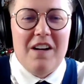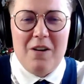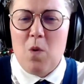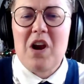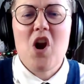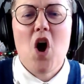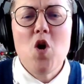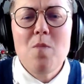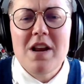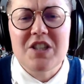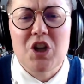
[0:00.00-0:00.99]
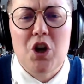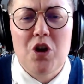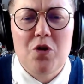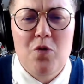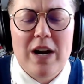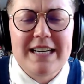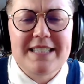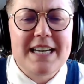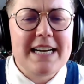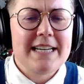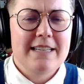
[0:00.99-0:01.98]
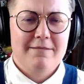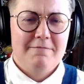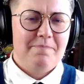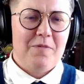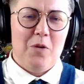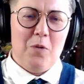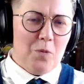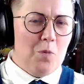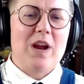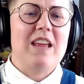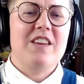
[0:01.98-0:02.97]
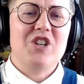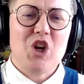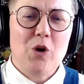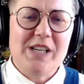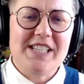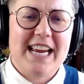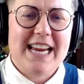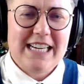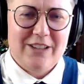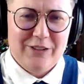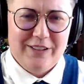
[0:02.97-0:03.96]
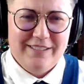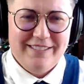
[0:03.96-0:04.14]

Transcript: nobody's curtain raiser. We're the show in town.